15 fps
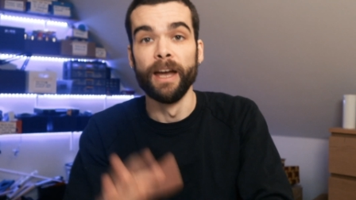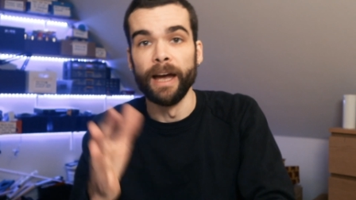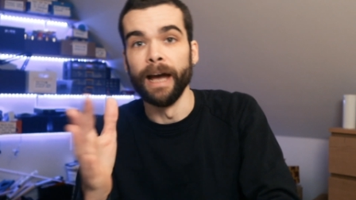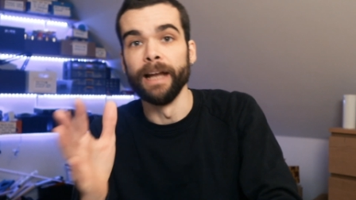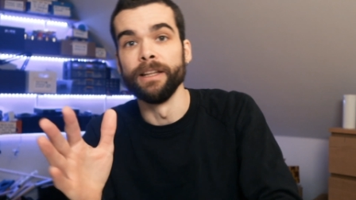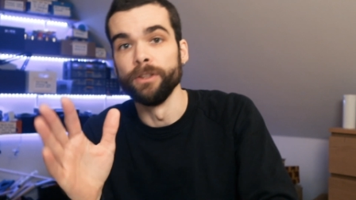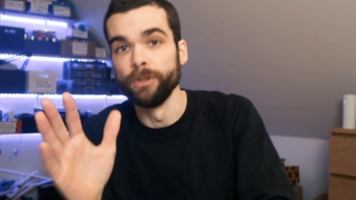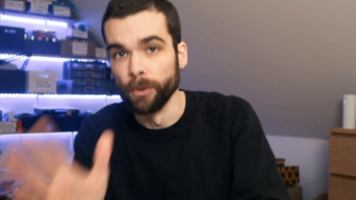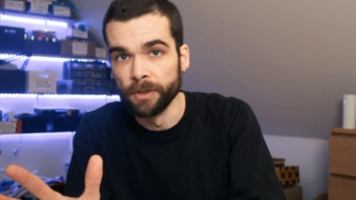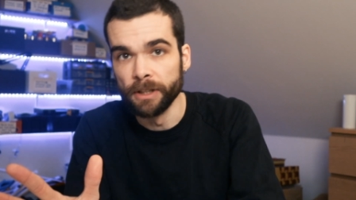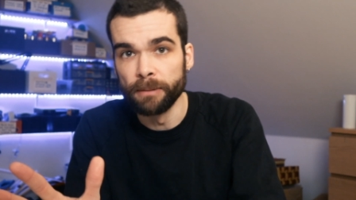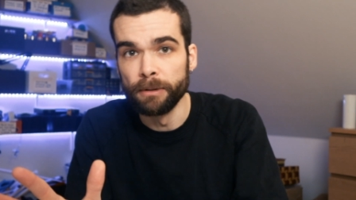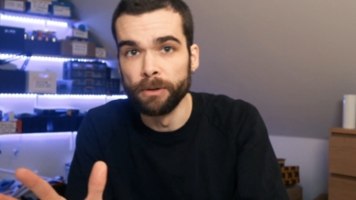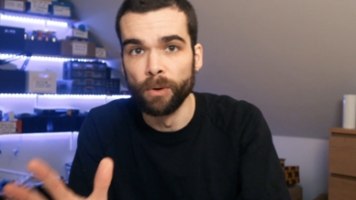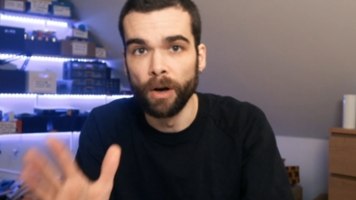And don't
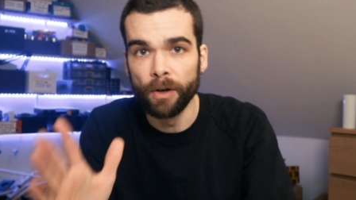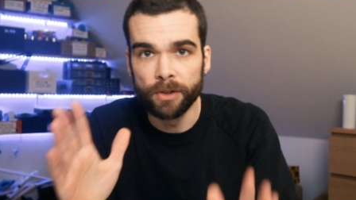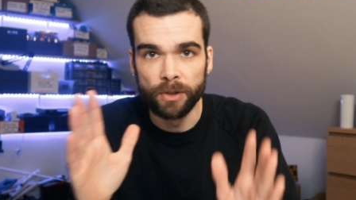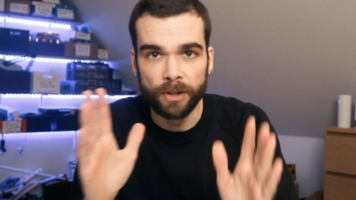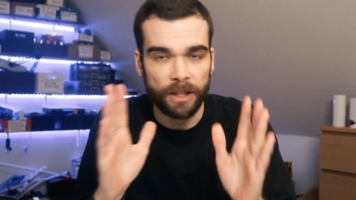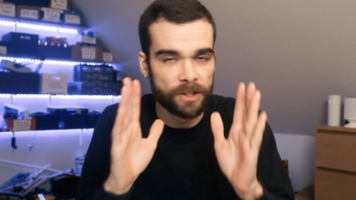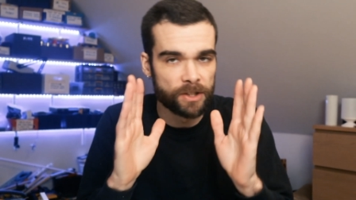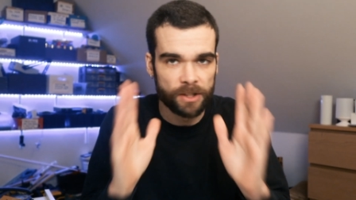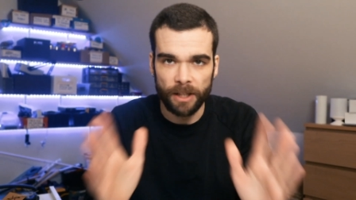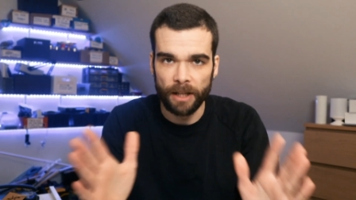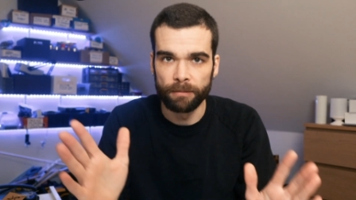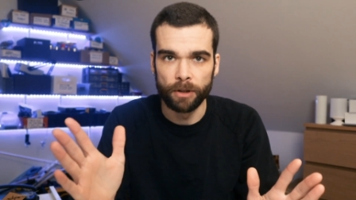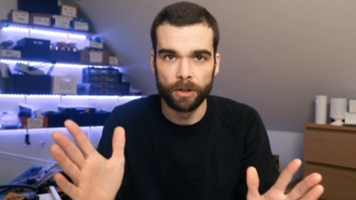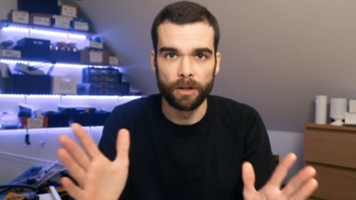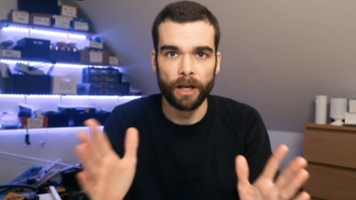get me wrong, you can still
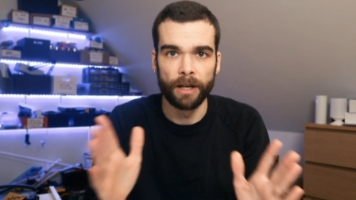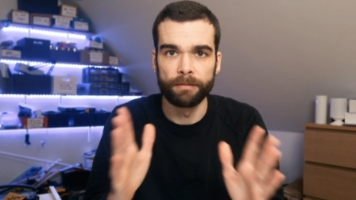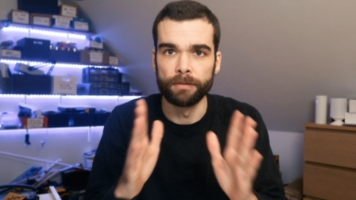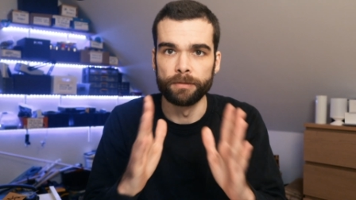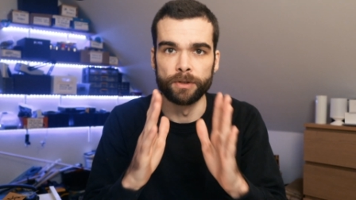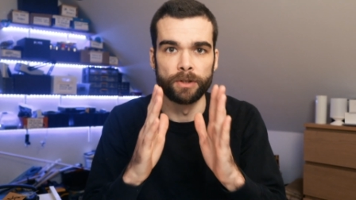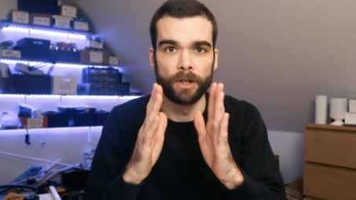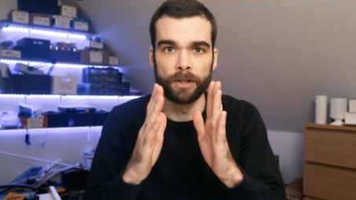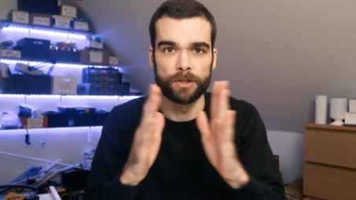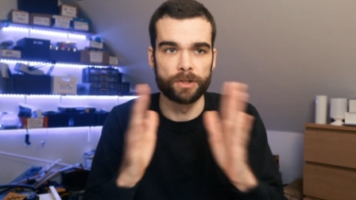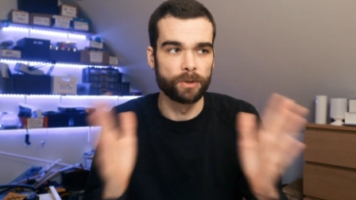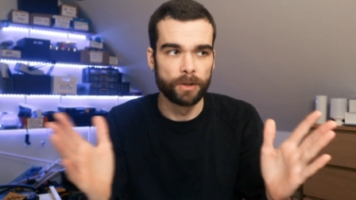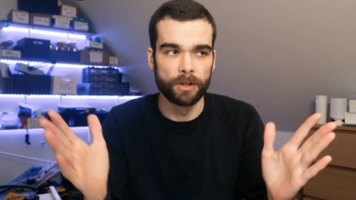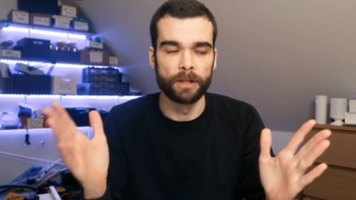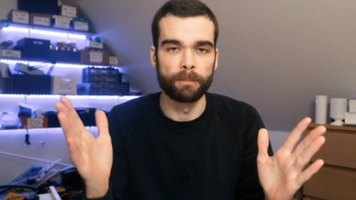have a good life if you're not
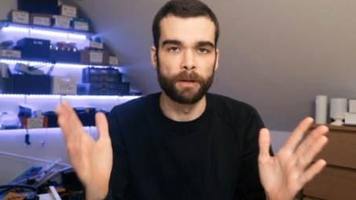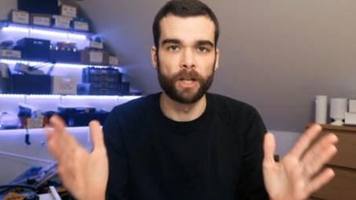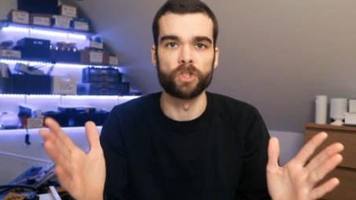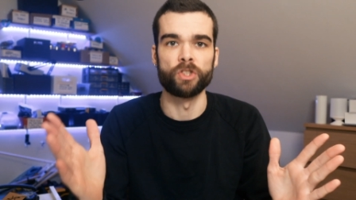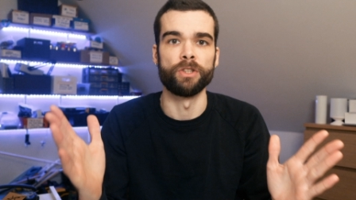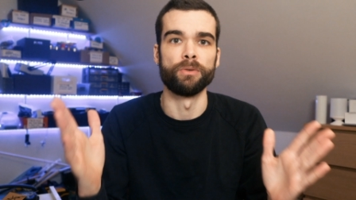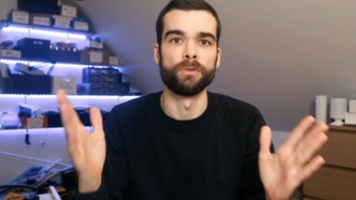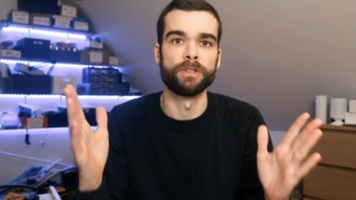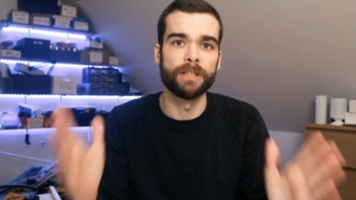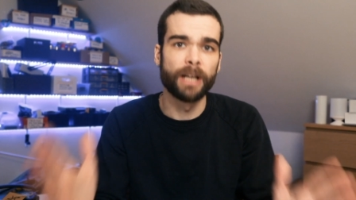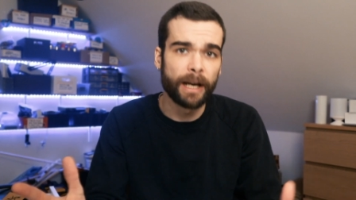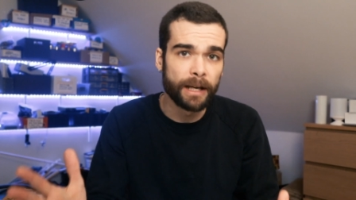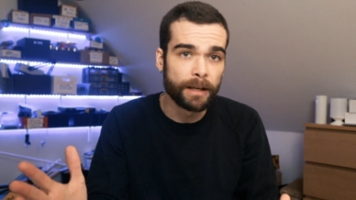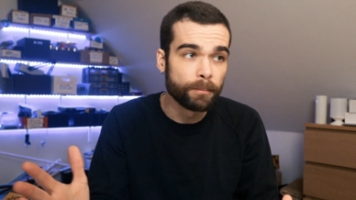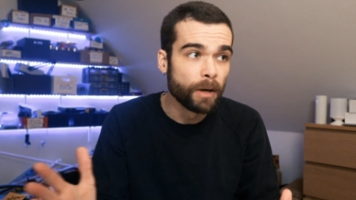so good at managing your
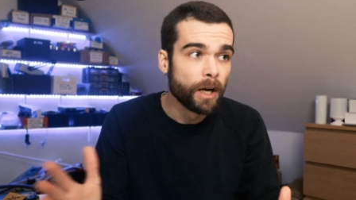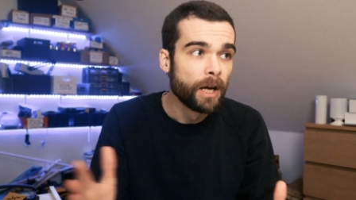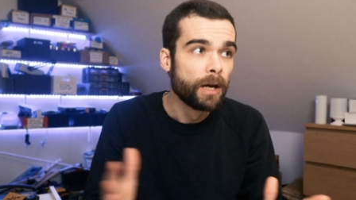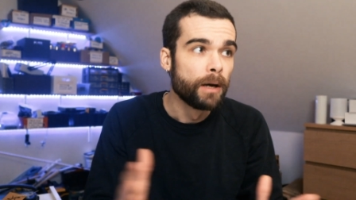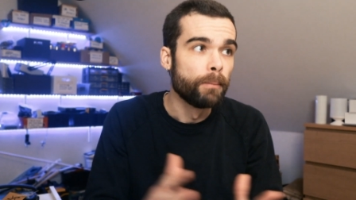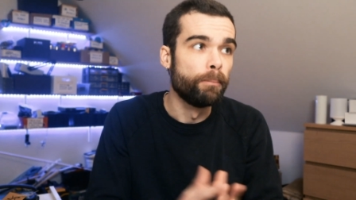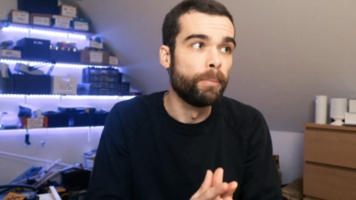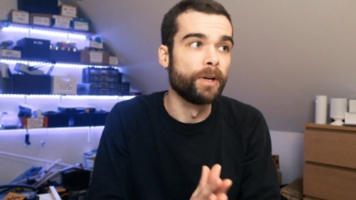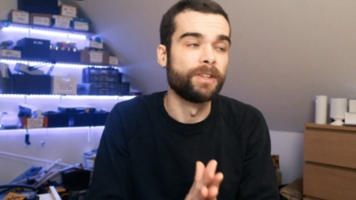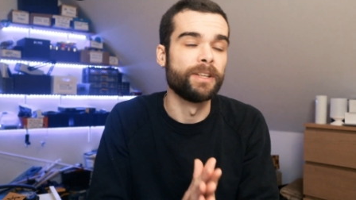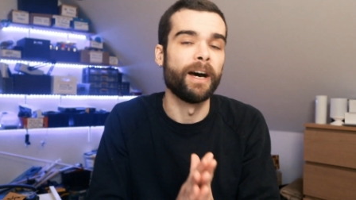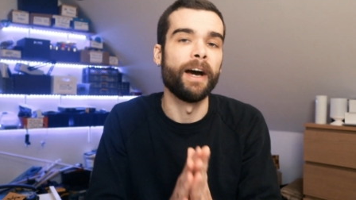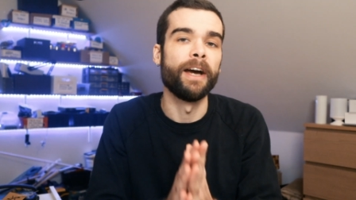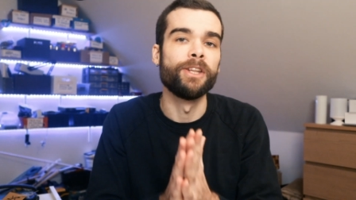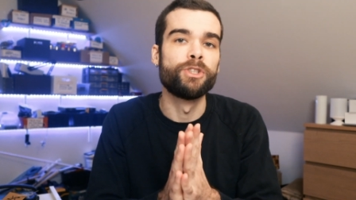time, but
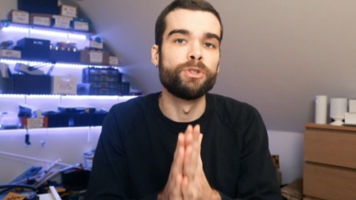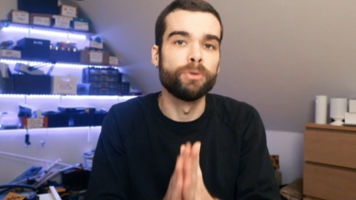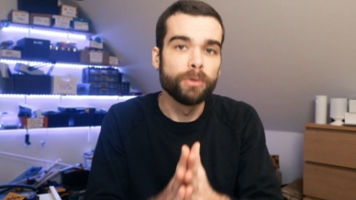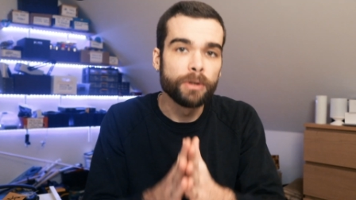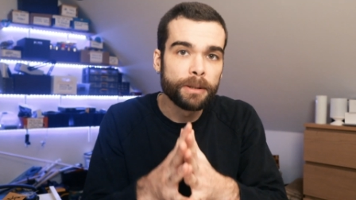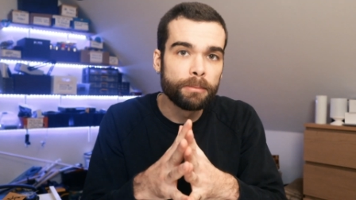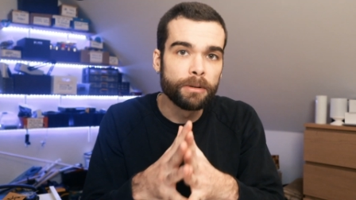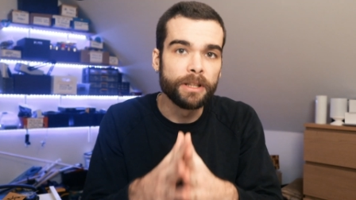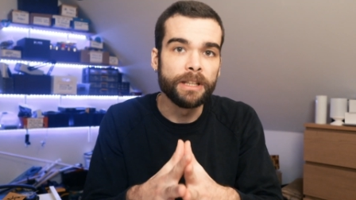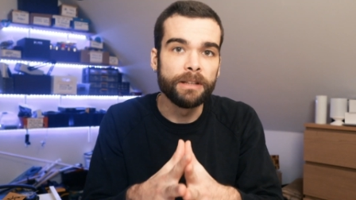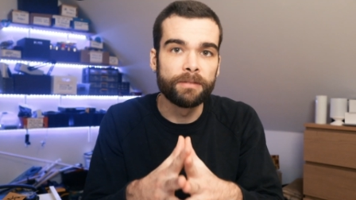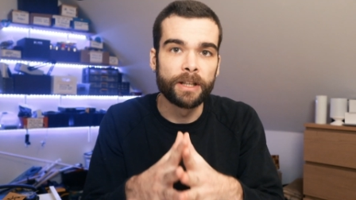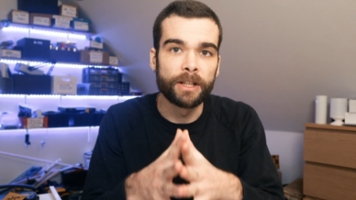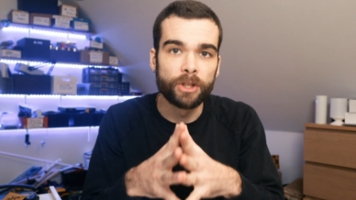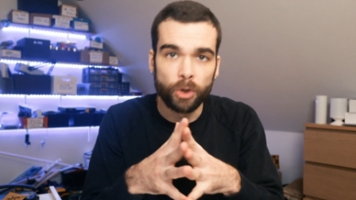I truly
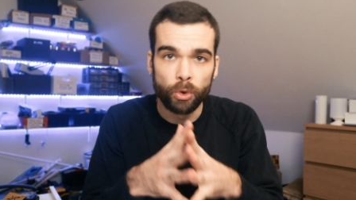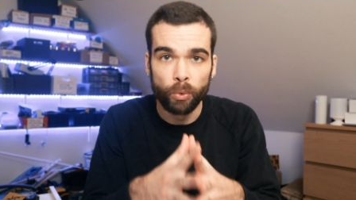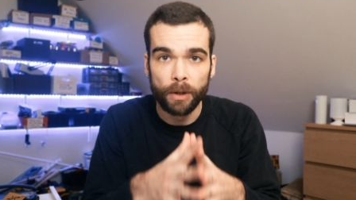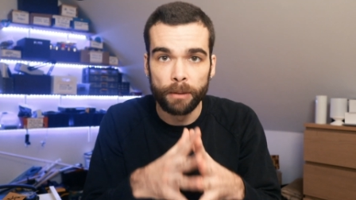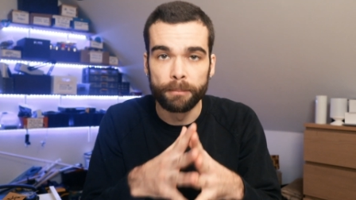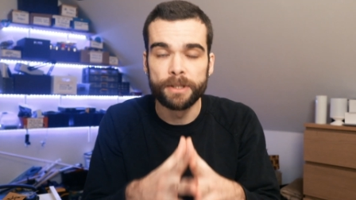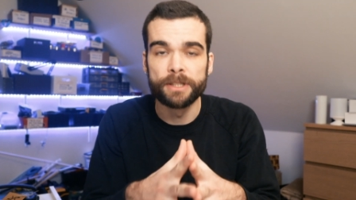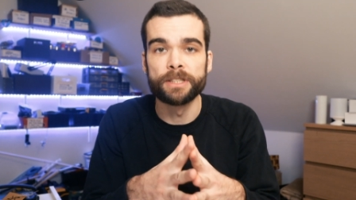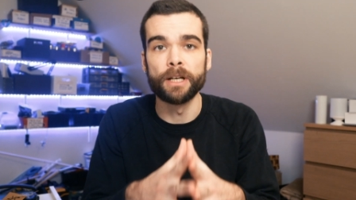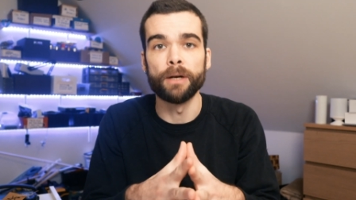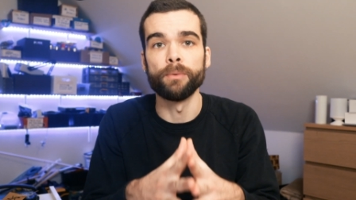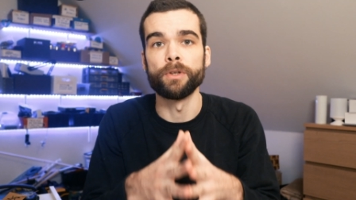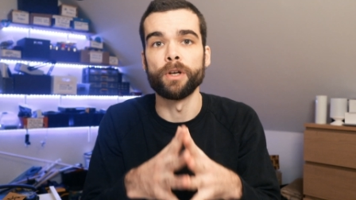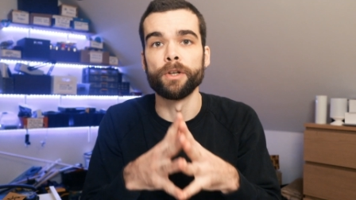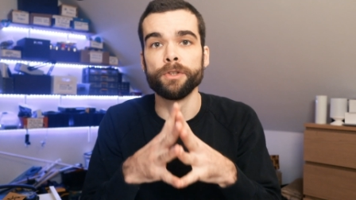believe that you will miss
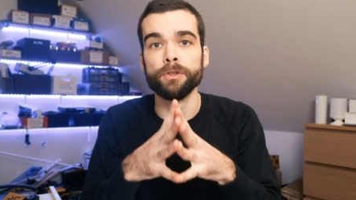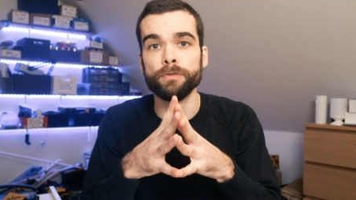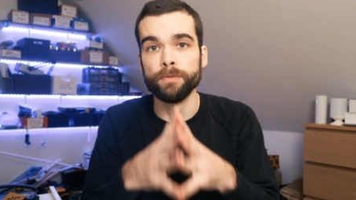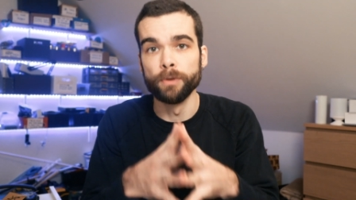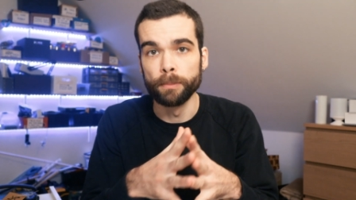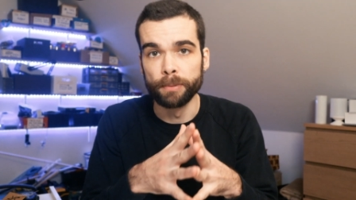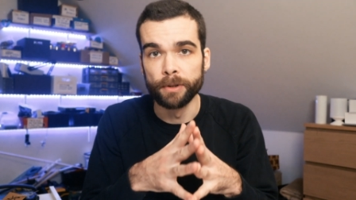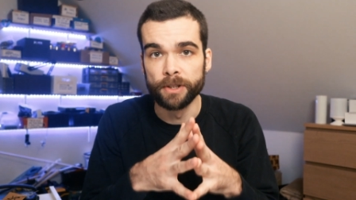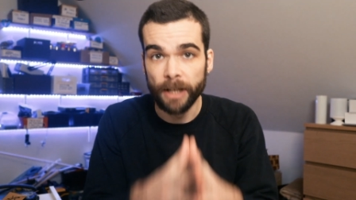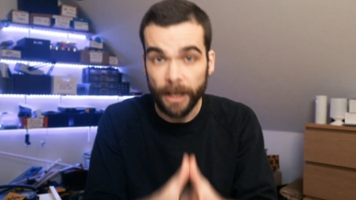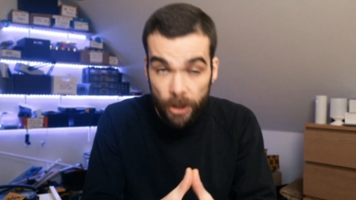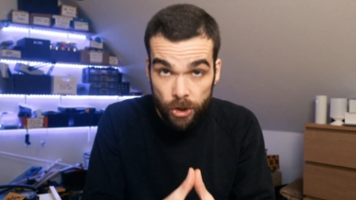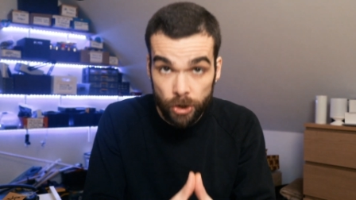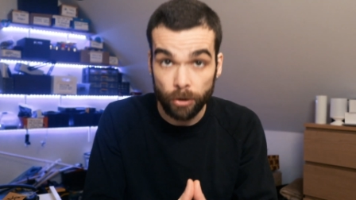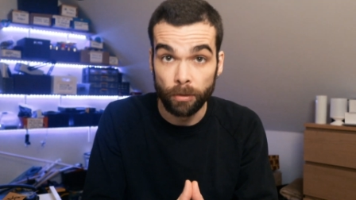out on your full
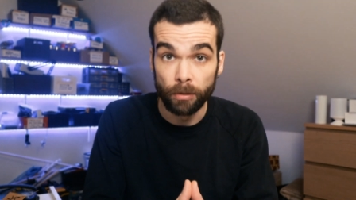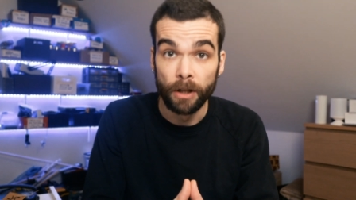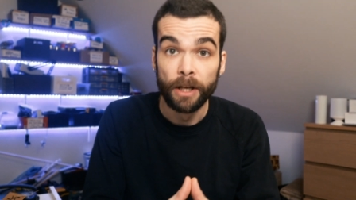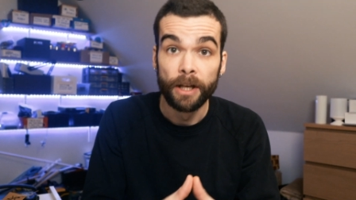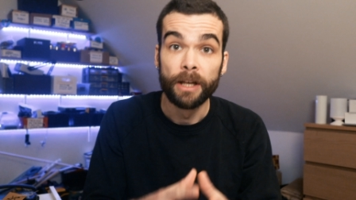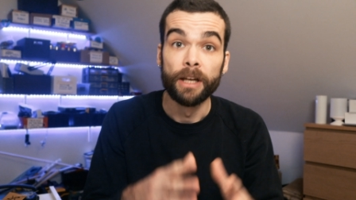potential